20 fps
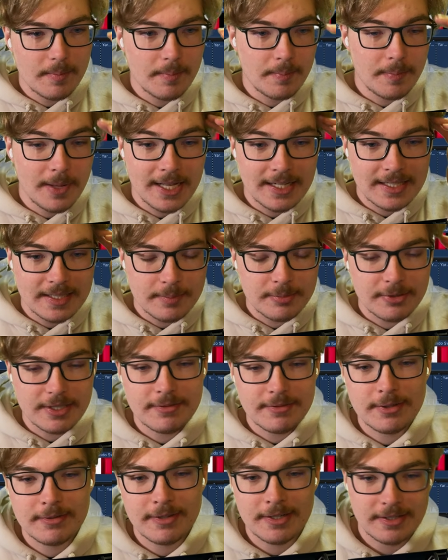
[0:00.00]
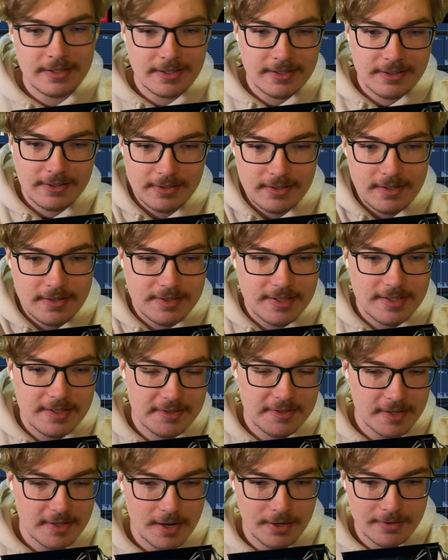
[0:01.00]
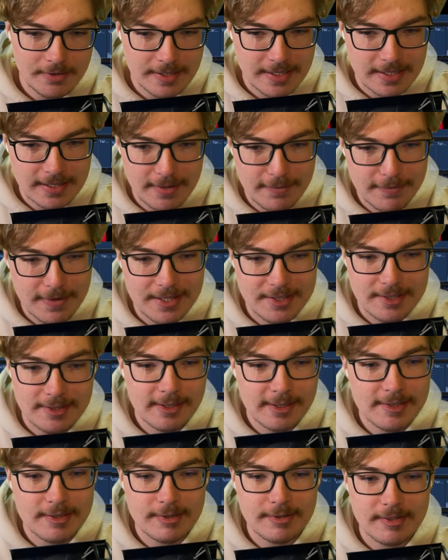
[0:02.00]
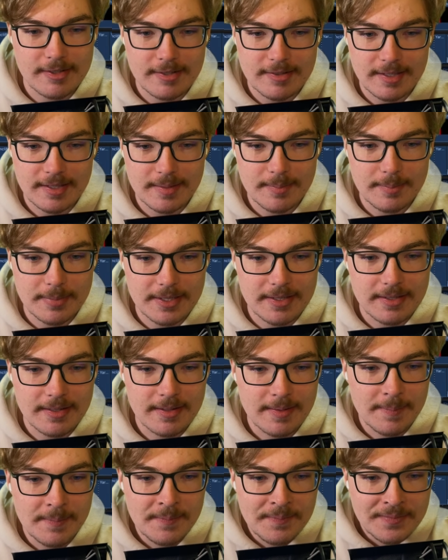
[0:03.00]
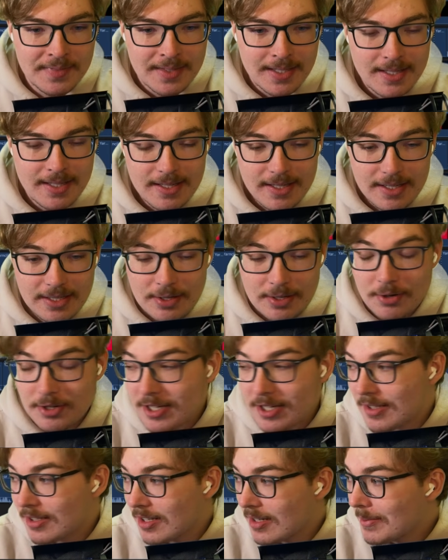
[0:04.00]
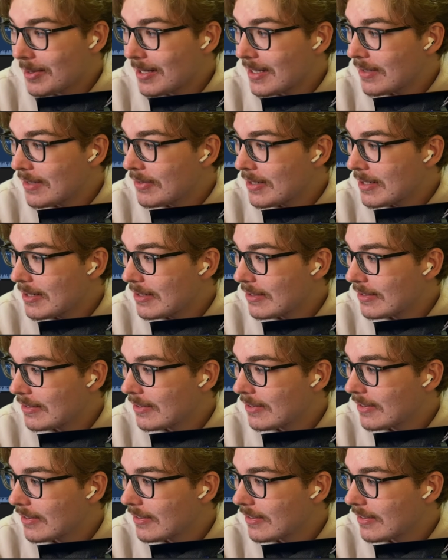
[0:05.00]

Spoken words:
barely a preview render, you know, you can't see the sky or any like fancy lighting or anything, but Yoshi's going to be in the video.